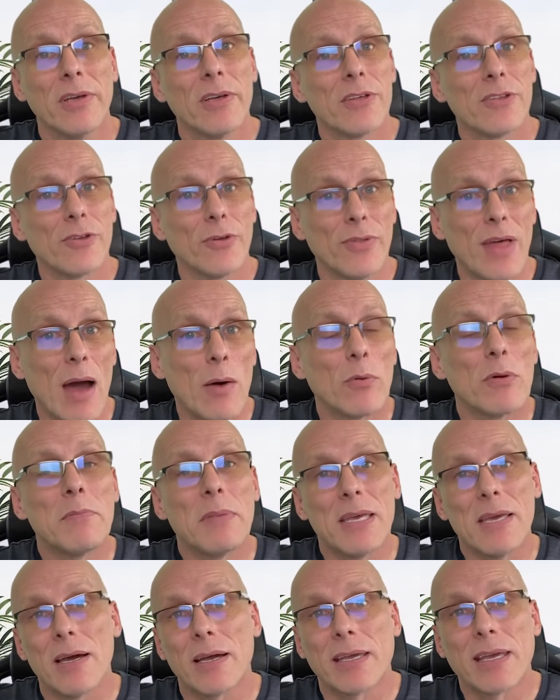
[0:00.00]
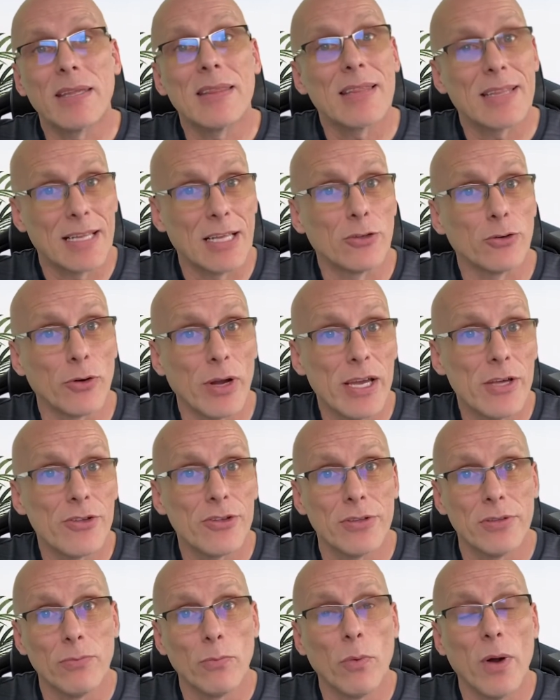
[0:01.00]
So that would be a
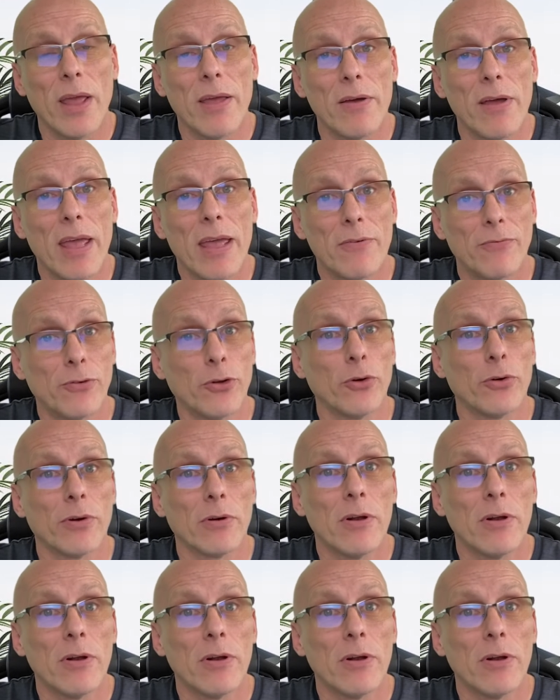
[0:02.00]
consideration if